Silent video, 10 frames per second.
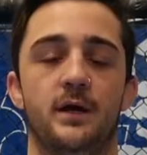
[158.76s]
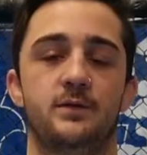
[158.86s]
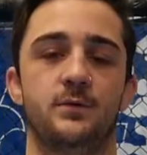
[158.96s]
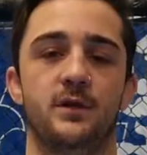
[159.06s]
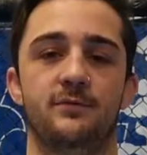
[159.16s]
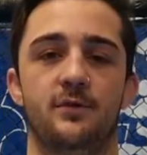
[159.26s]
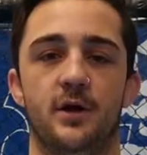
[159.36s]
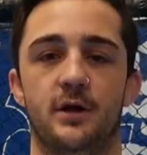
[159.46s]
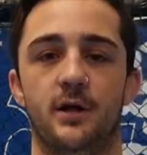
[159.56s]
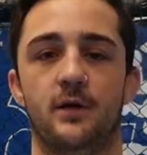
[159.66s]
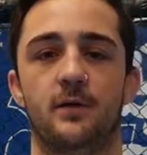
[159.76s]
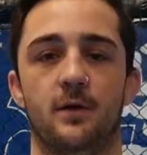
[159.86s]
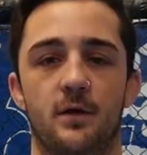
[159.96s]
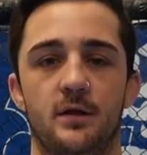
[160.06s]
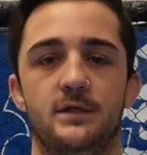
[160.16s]
into a left high kick.
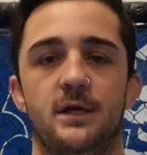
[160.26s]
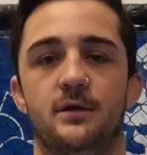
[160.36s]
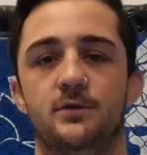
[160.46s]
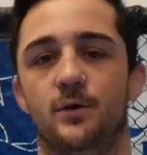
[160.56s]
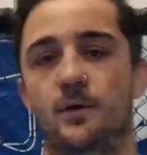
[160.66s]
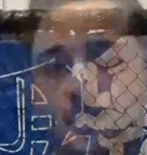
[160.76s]
Let's get into it.